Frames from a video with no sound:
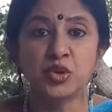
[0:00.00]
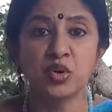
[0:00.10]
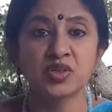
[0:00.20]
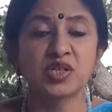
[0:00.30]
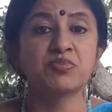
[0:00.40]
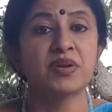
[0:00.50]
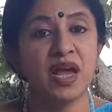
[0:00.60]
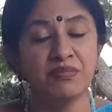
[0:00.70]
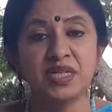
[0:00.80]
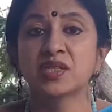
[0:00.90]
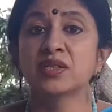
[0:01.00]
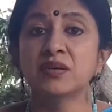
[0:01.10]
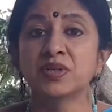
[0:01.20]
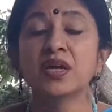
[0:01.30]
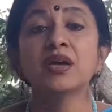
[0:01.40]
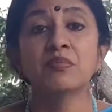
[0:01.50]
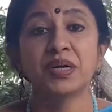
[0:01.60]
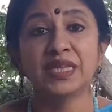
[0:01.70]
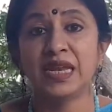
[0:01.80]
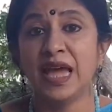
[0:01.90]
was Brahmi script,
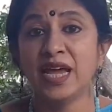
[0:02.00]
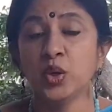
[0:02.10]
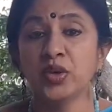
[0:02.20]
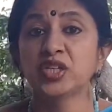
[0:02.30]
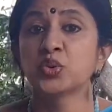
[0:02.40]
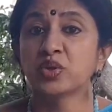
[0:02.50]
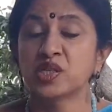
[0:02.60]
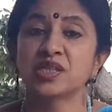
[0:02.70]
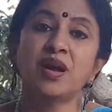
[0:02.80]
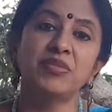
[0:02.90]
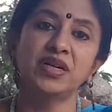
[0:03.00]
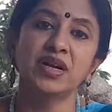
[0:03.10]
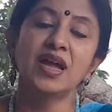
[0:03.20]
but the language was Tamil,